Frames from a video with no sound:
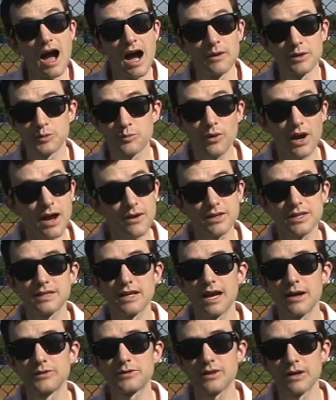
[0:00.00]
I was proud to
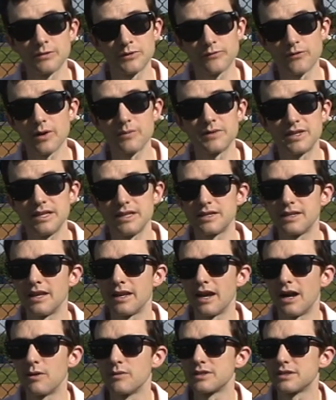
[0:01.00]
say I was from DC,
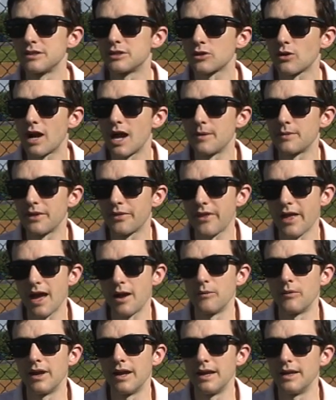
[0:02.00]
and I always described it
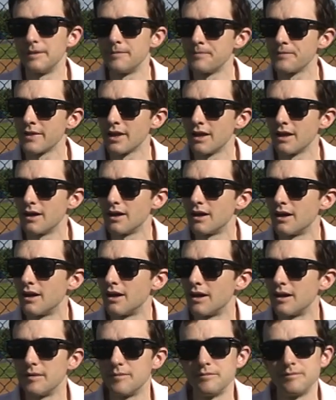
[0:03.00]
that way.
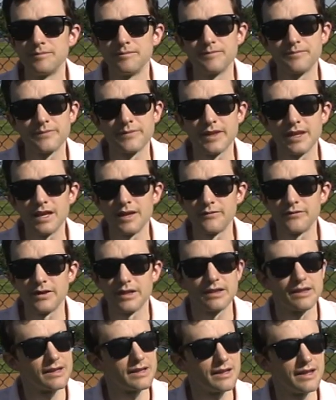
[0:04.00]
If
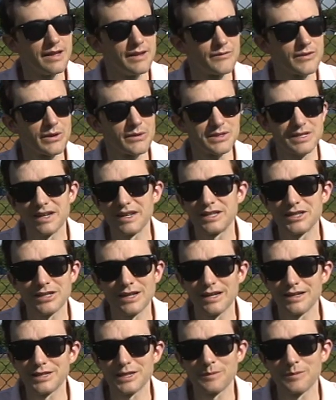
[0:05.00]
there was any
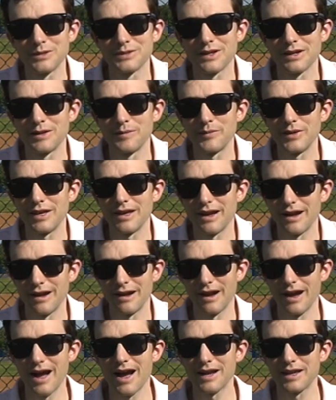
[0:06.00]
chance someone was going to be a
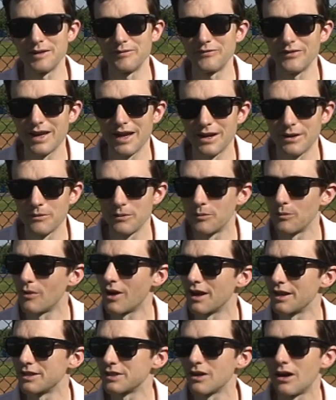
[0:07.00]
hockey fan or would
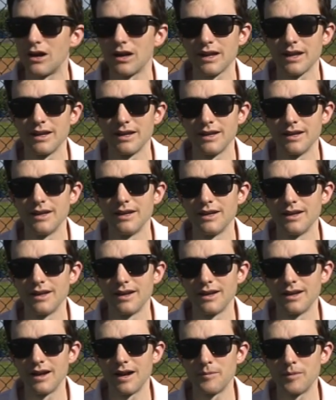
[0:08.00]
want to talk
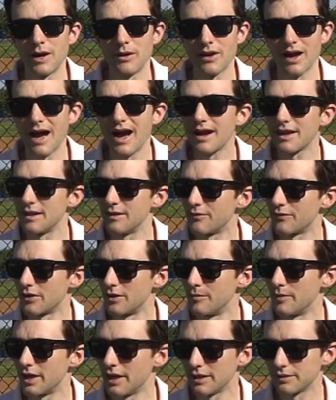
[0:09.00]
about hockey for
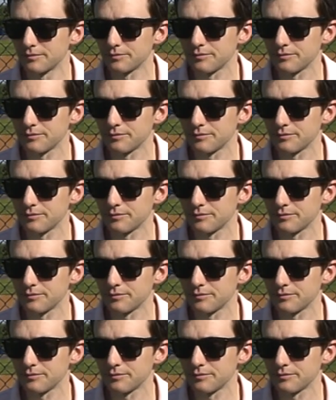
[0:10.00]
a minute.